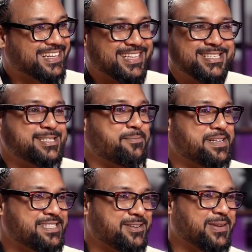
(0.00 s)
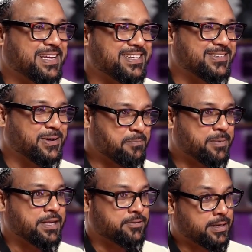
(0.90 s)
This is the best thing we can do,
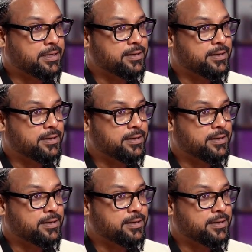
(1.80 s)
complain, right?